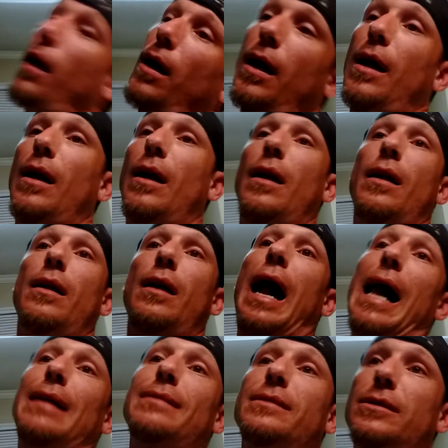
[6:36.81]
and
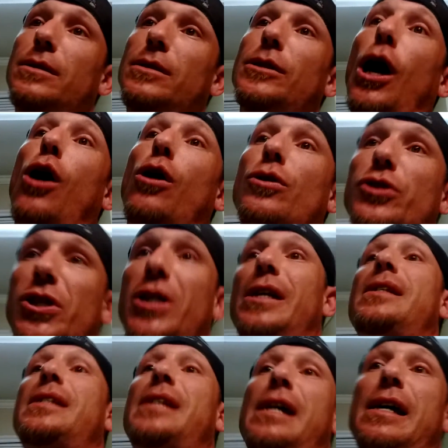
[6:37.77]
I thought she
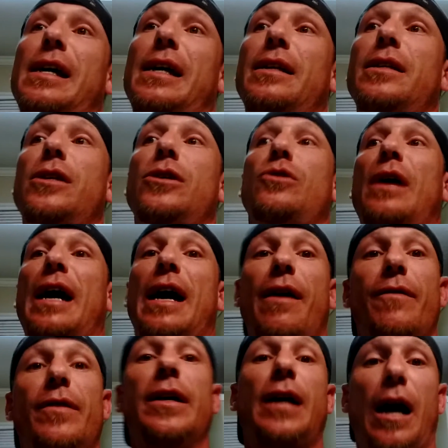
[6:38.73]
said, "Do you
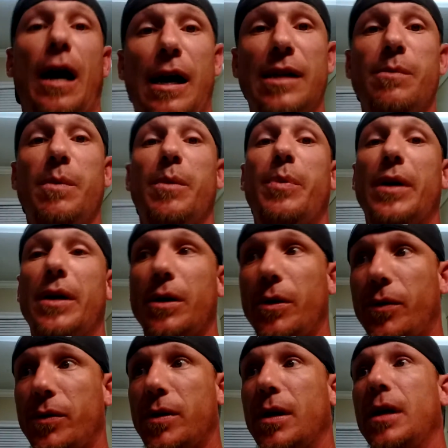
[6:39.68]
have any Cosby
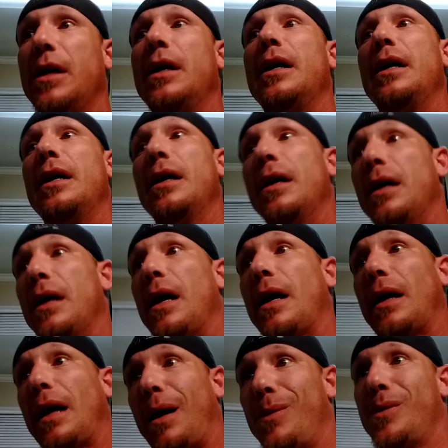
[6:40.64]
pills?"
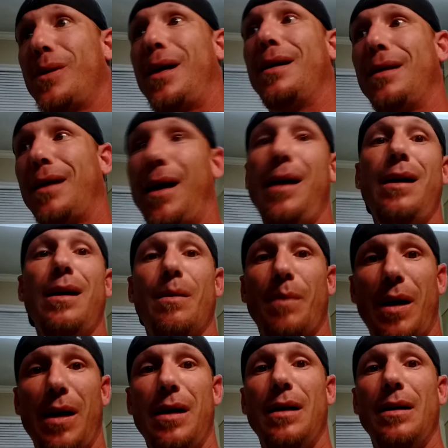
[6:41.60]
And I was like, "Yeah,
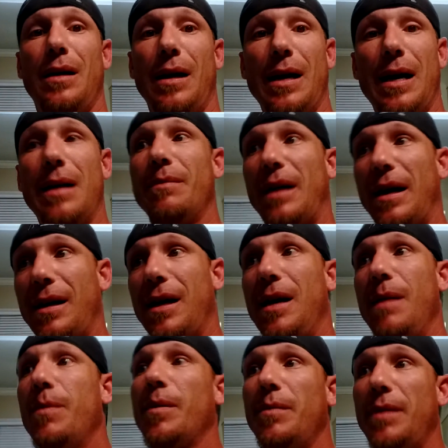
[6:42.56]
man, I
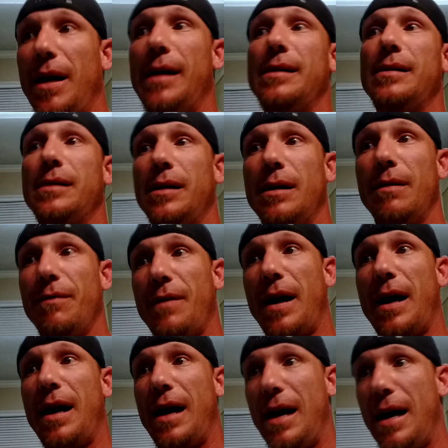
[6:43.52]
keep them next to the
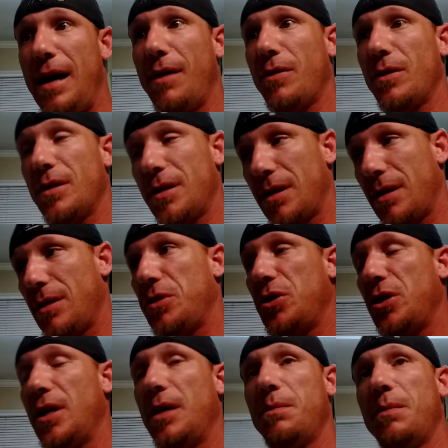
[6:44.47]
Viagra's and
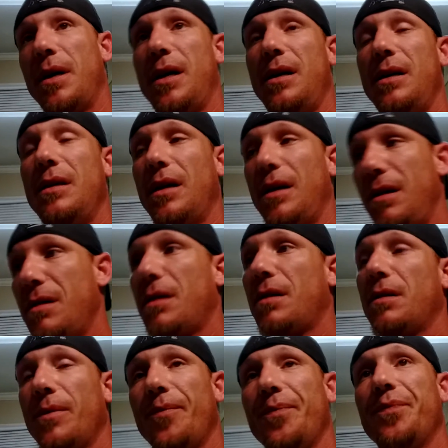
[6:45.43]
shit, man, here."
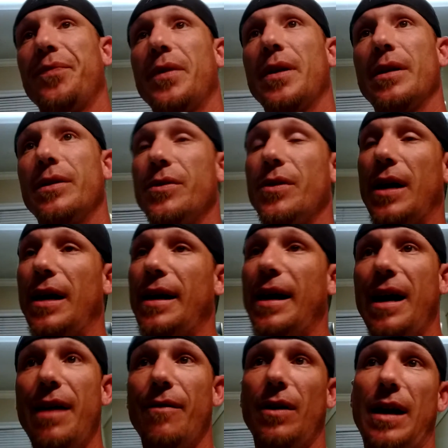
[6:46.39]
So I
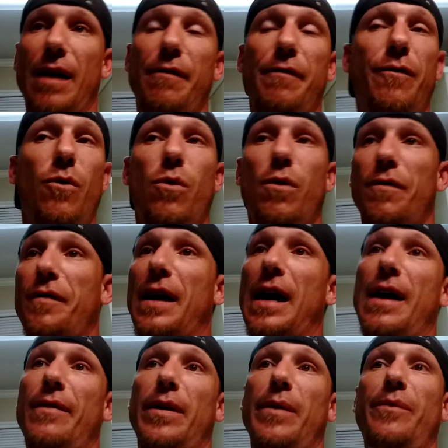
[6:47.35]
gave her like 4 or
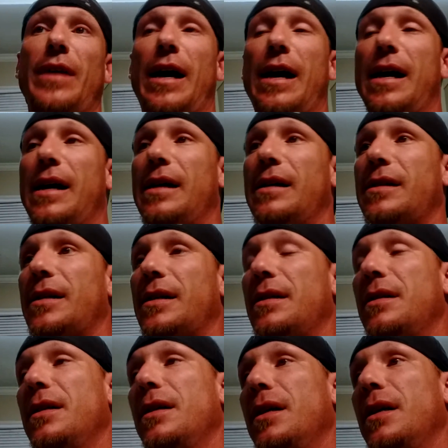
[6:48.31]
5 of them things, and